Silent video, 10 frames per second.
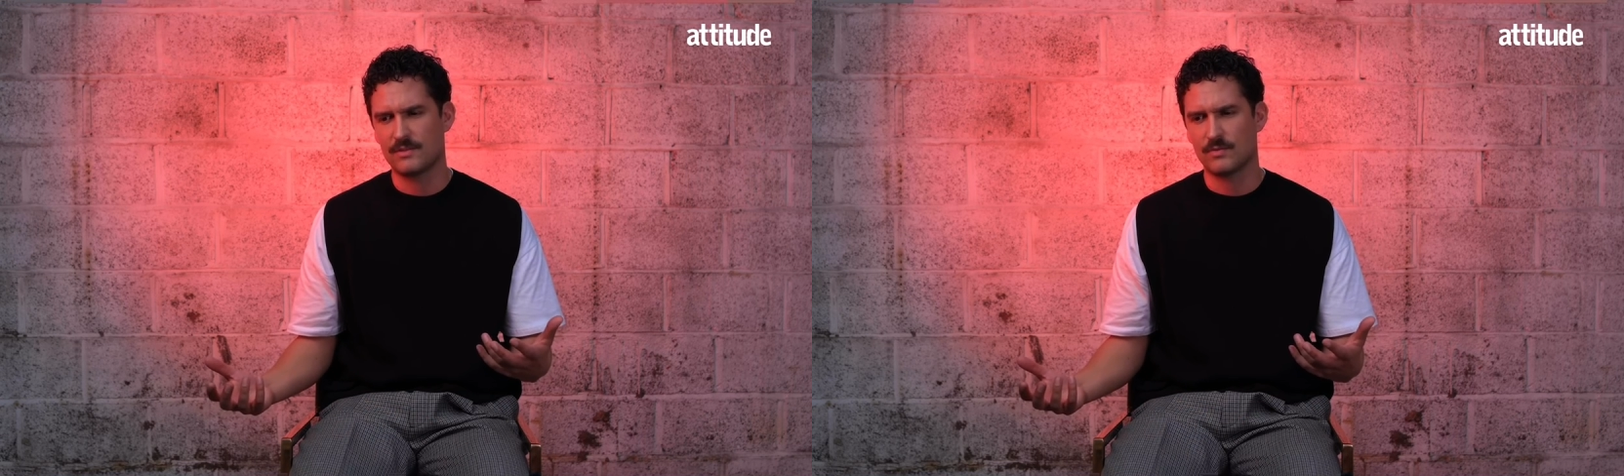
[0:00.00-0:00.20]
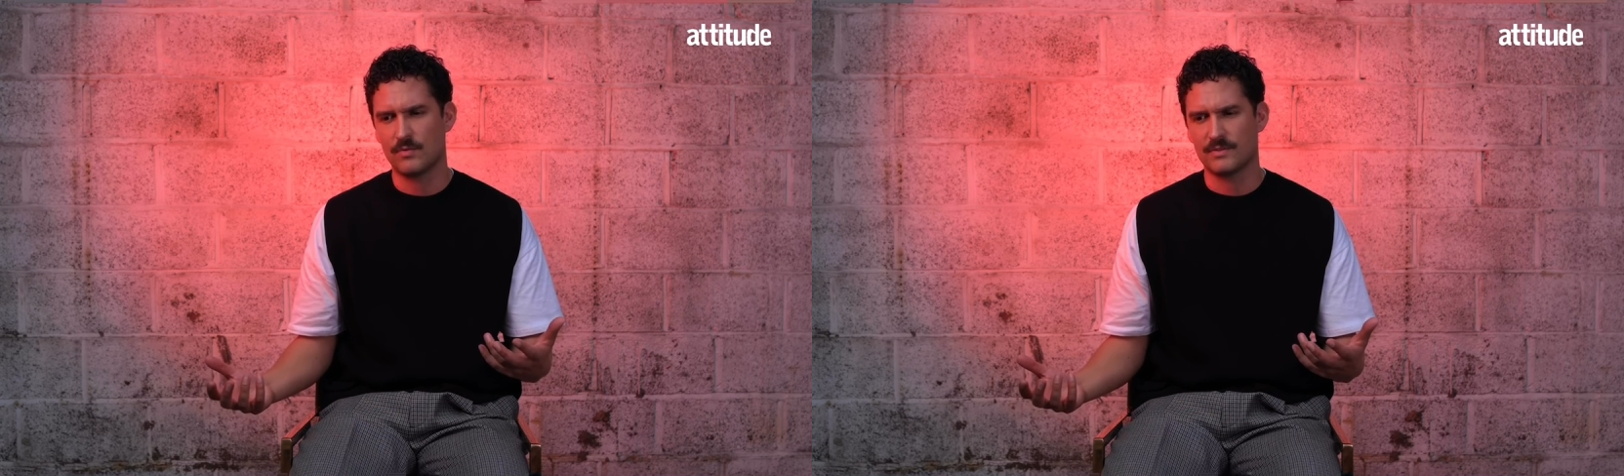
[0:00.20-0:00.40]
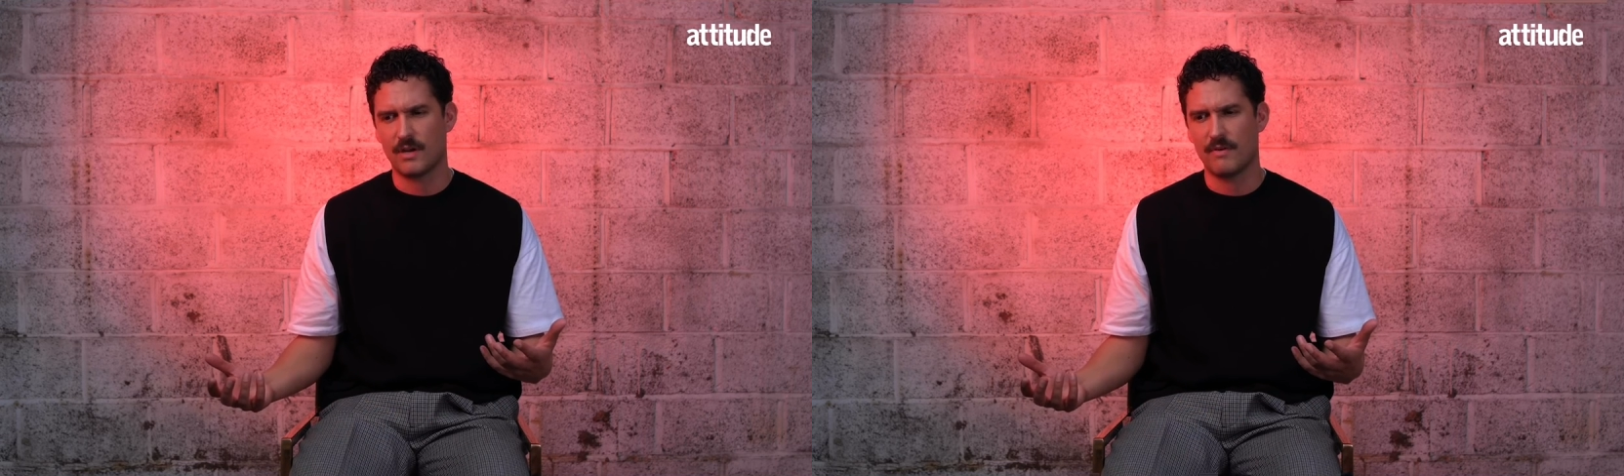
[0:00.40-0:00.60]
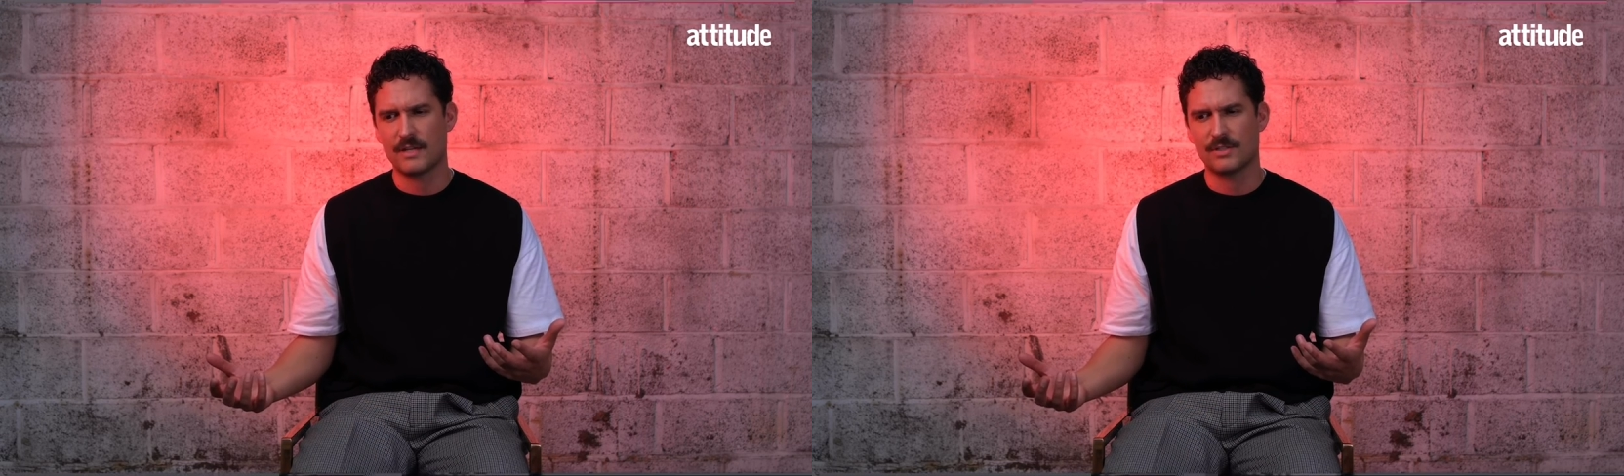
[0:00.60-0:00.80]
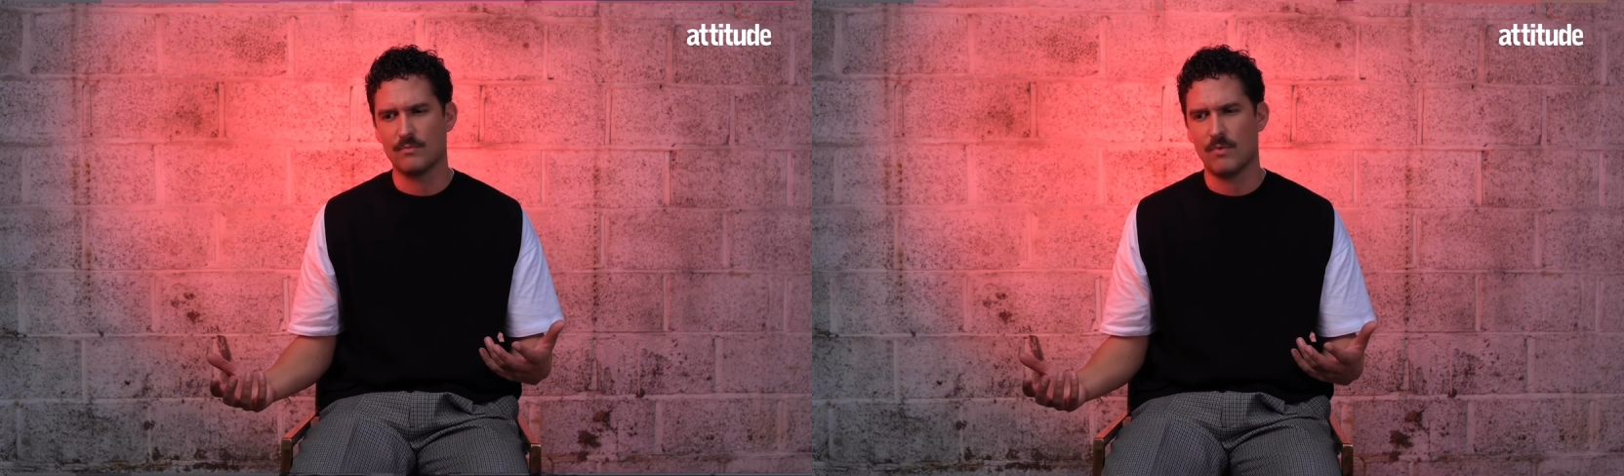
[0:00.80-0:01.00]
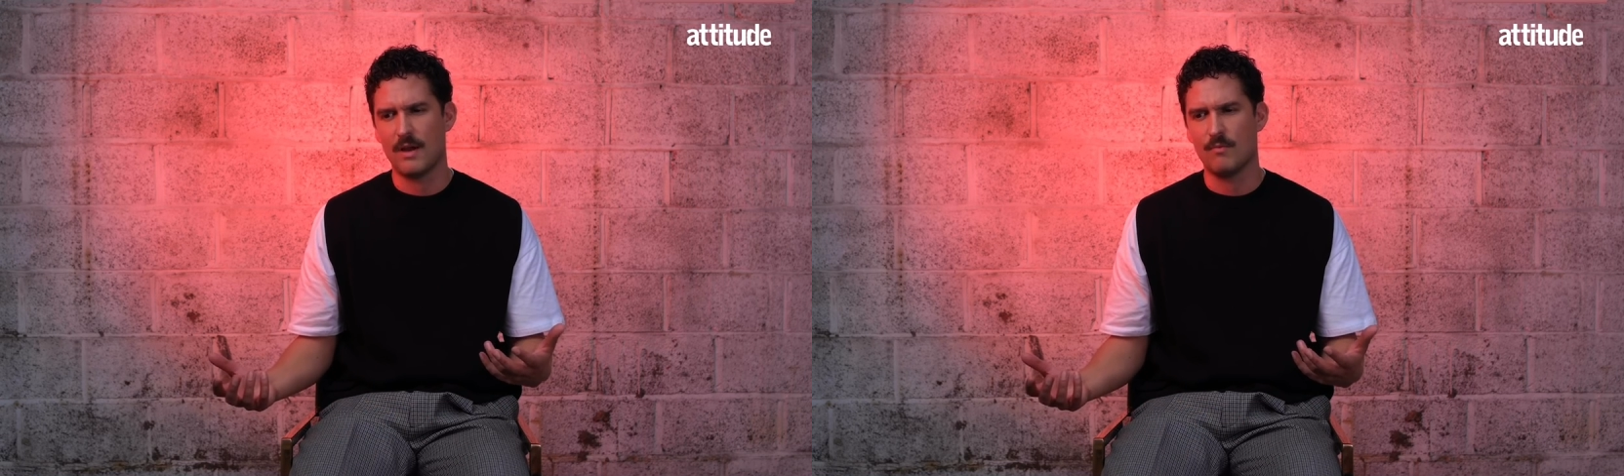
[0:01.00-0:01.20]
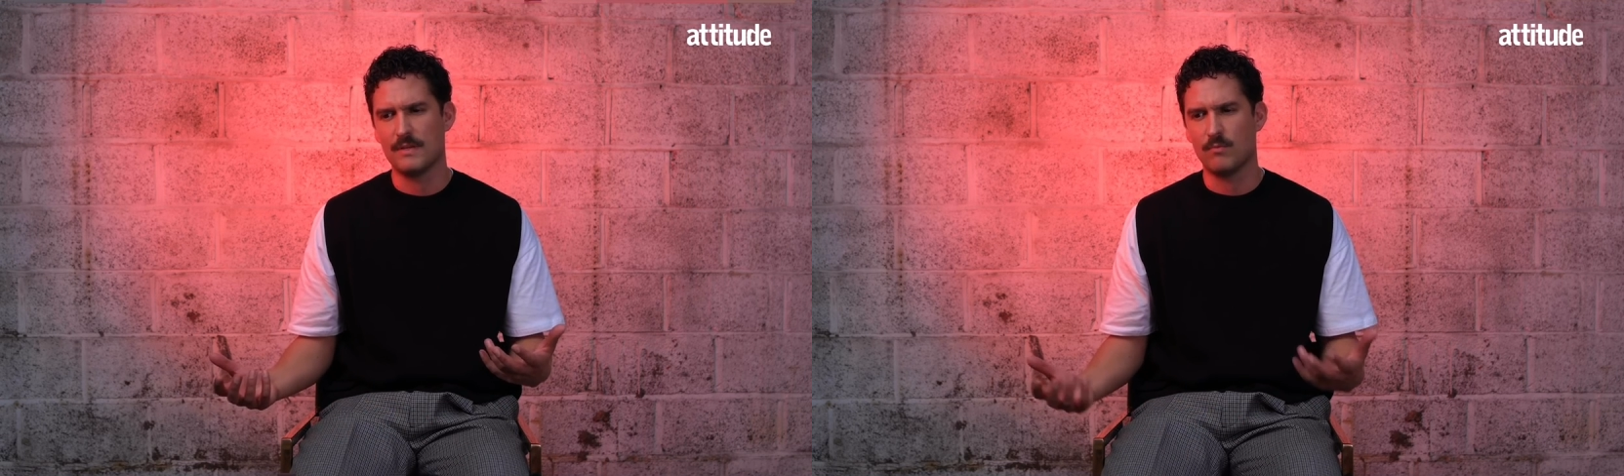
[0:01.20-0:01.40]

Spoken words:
towards a direction where we